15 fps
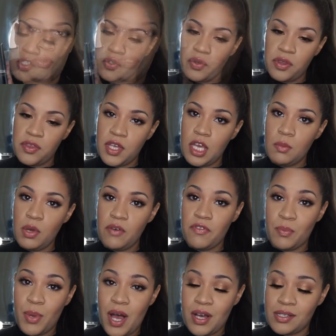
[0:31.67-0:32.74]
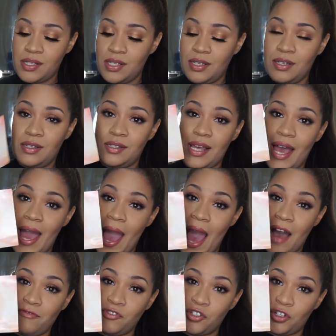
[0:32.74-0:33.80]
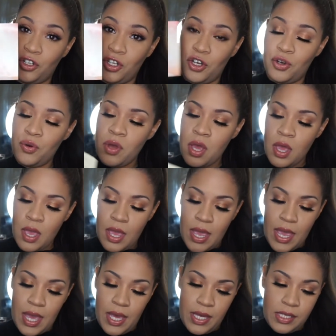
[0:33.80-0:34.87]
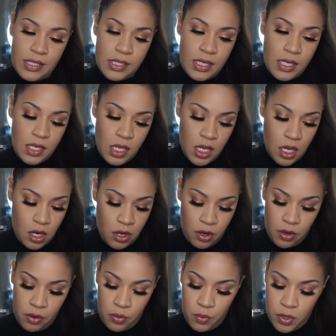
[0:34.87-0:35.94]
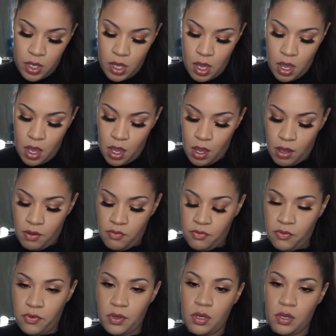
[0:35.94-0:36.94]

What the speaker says: So the theme of the box is Afterglow, and in here we have